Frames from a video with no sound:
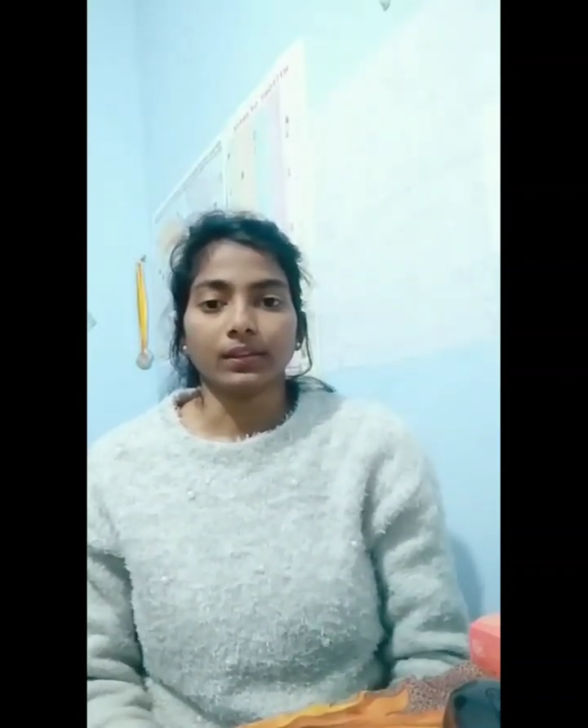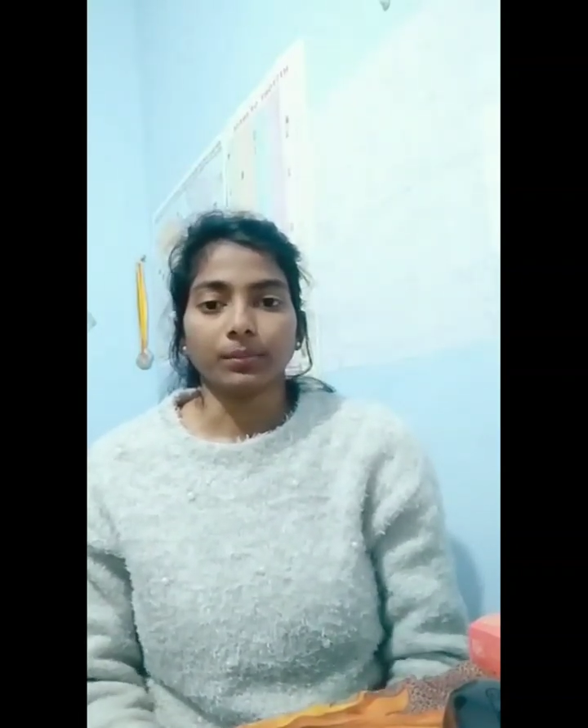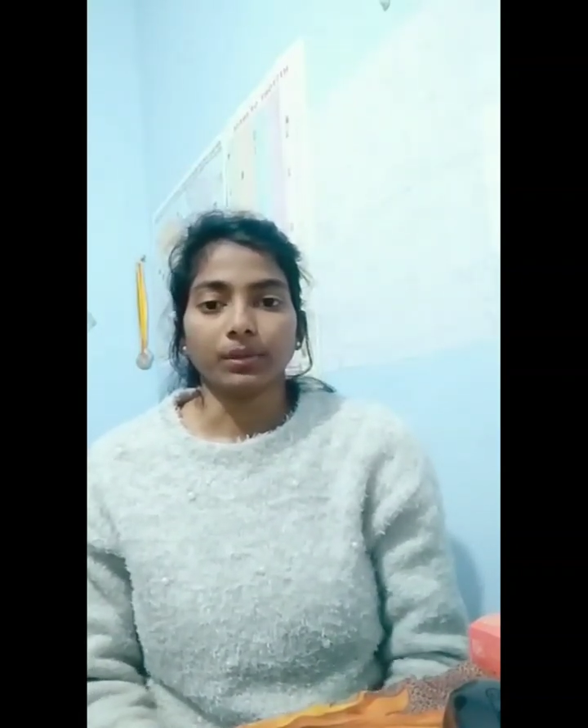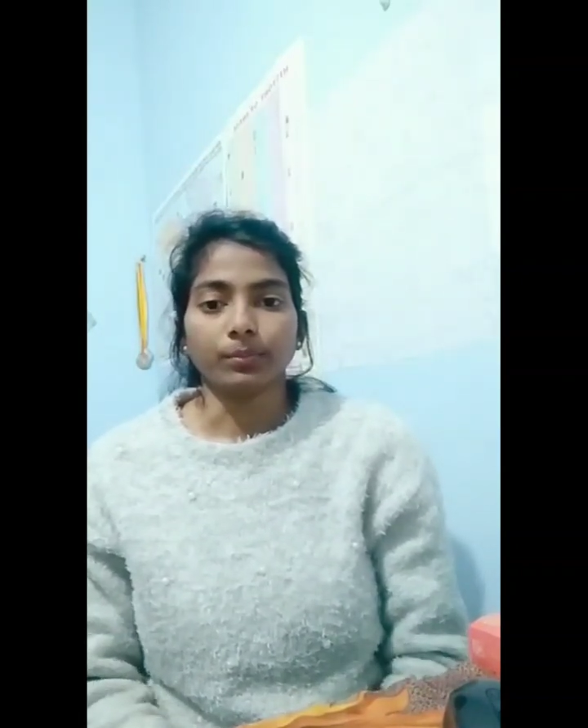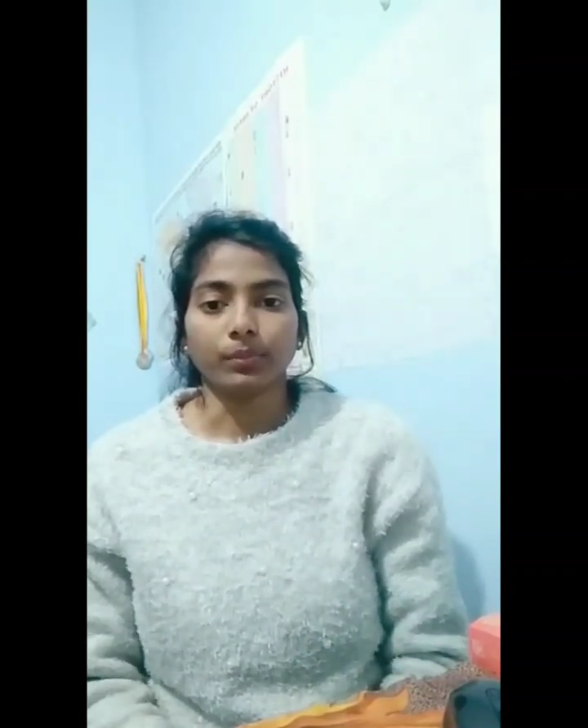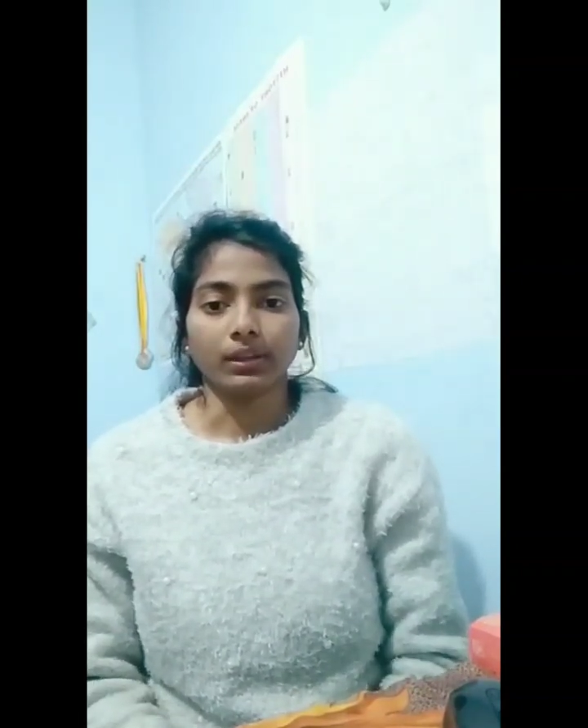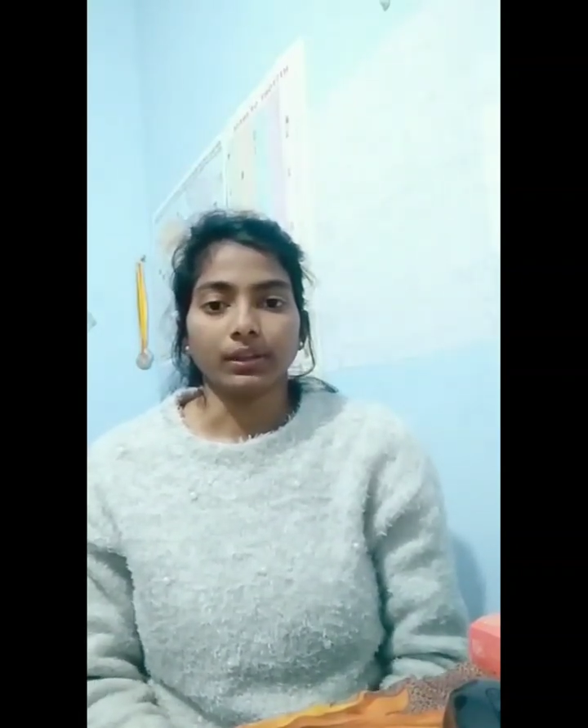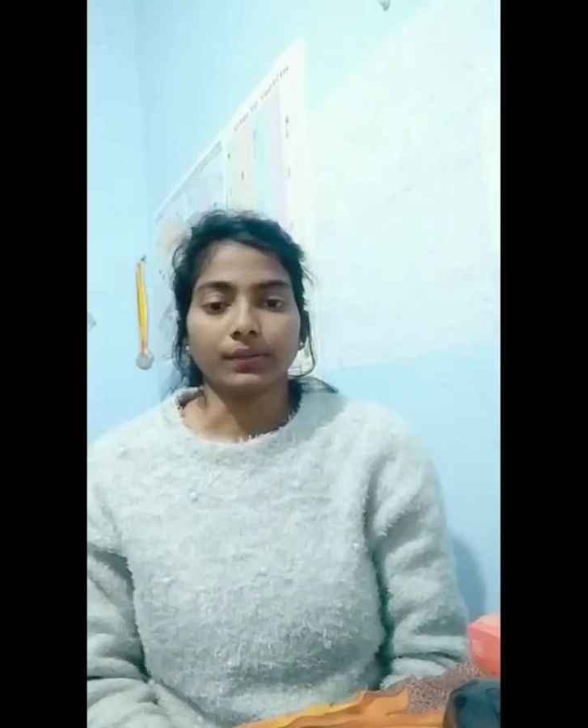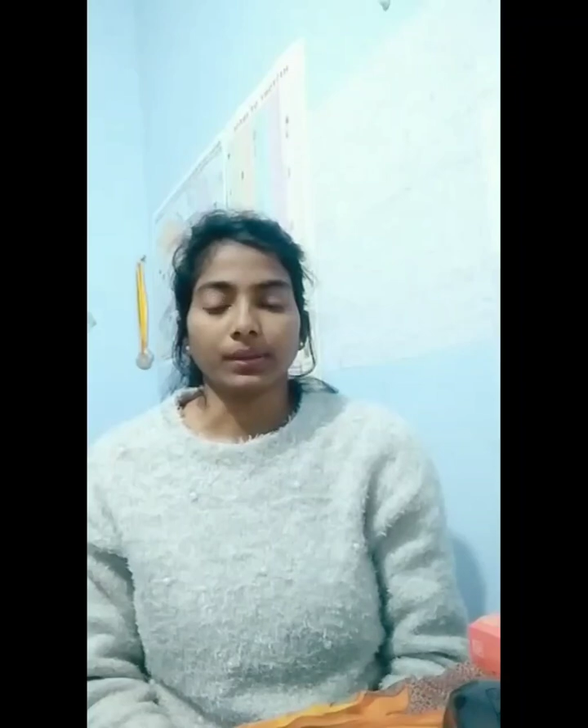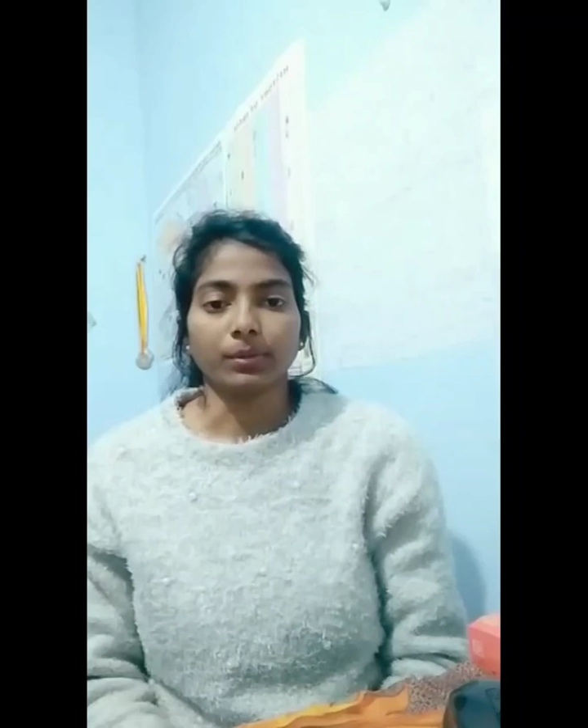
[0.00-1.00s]

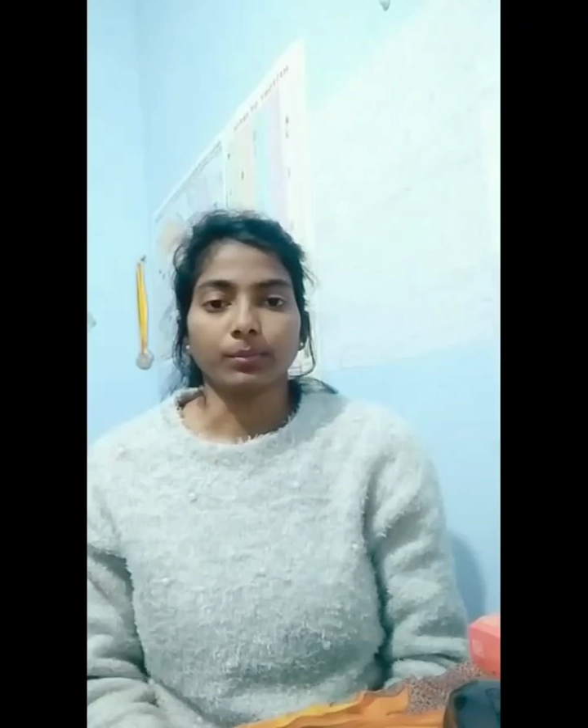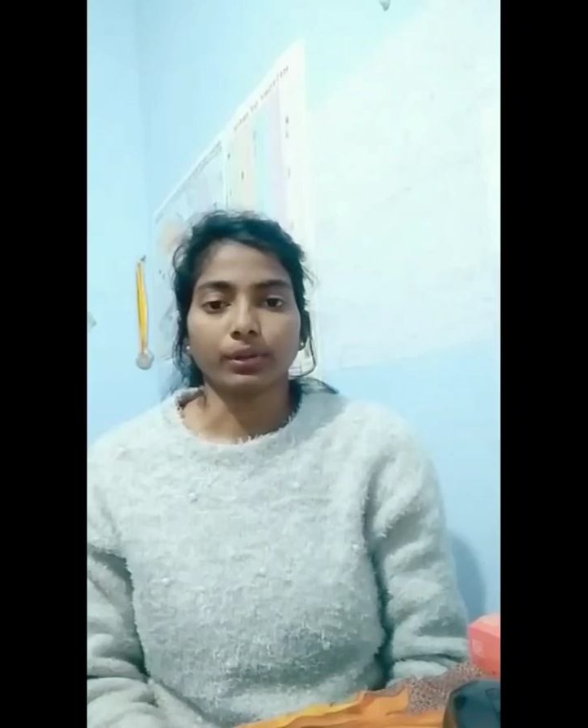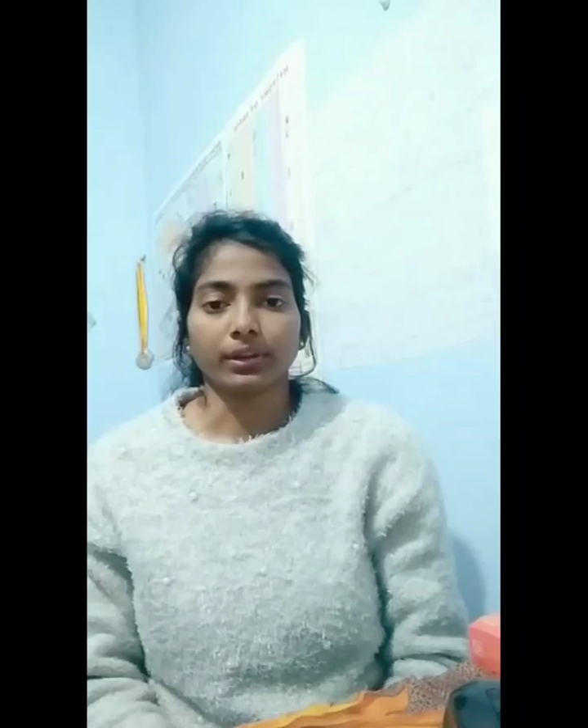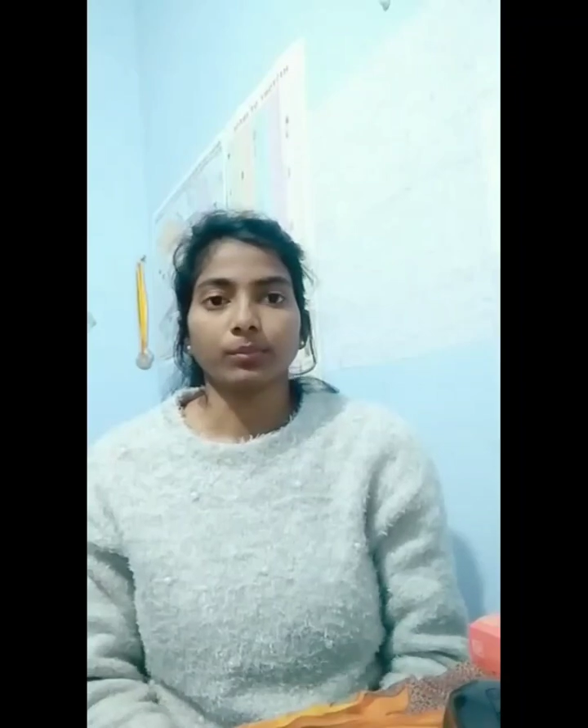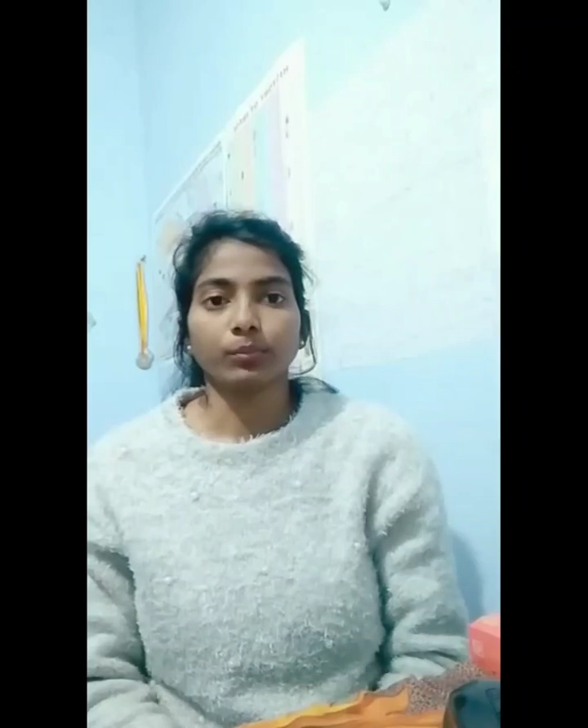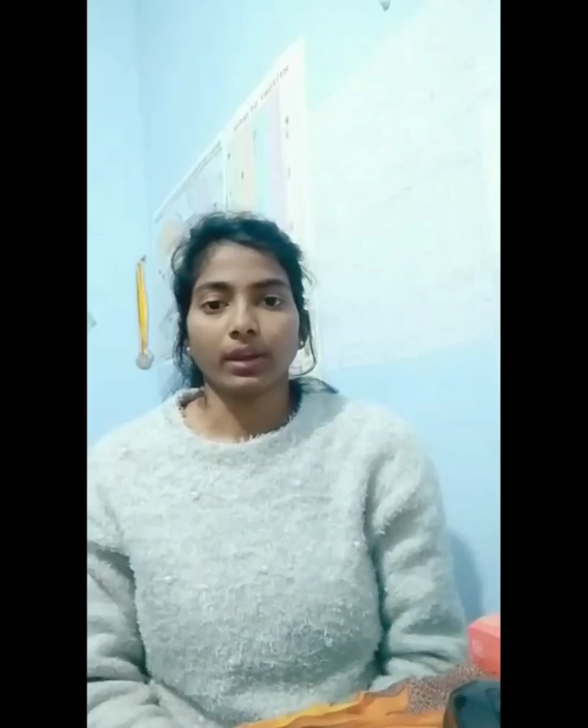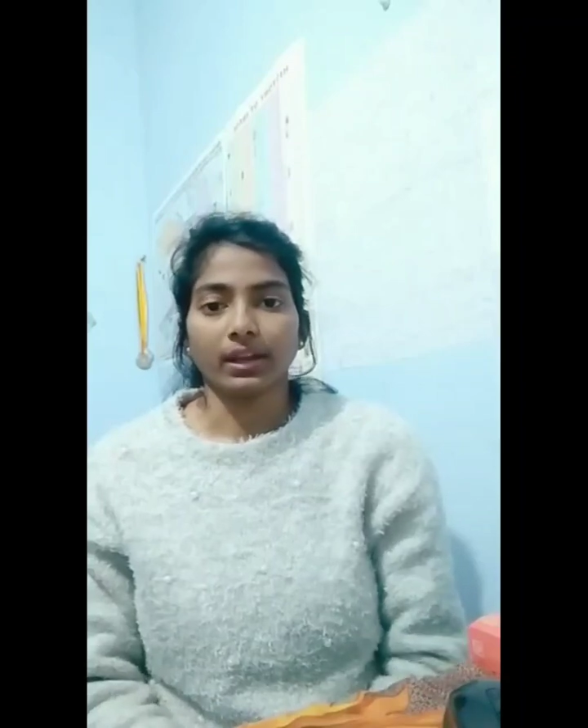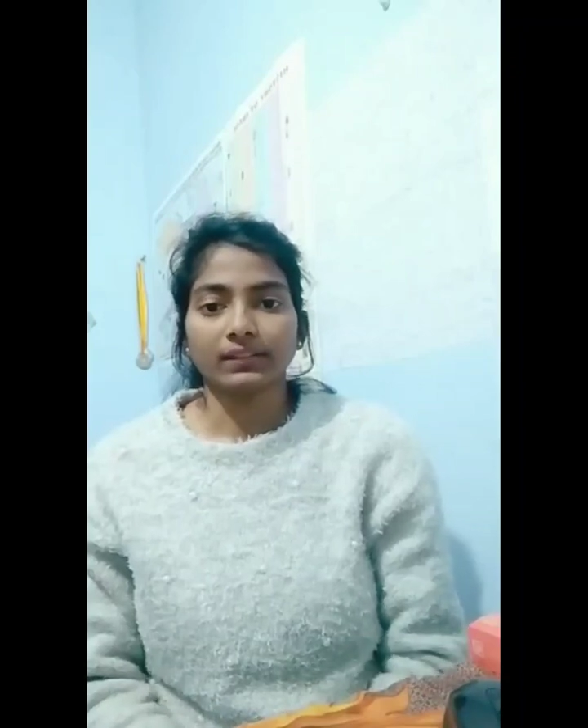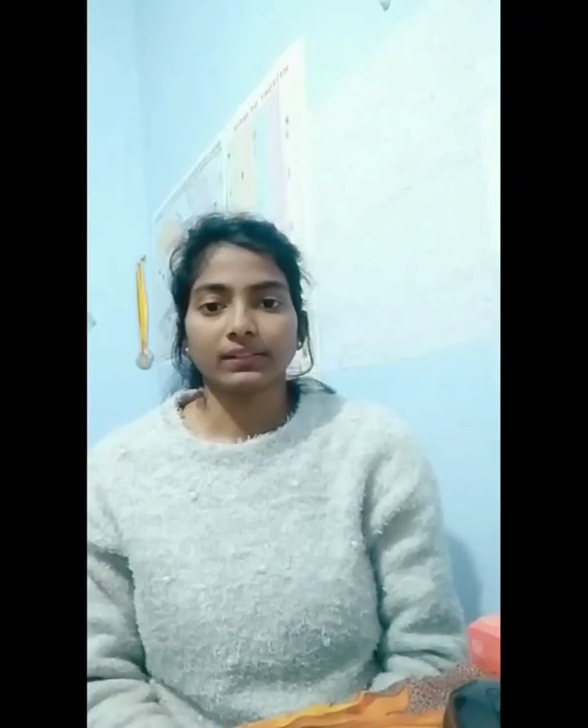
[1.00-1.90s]
important points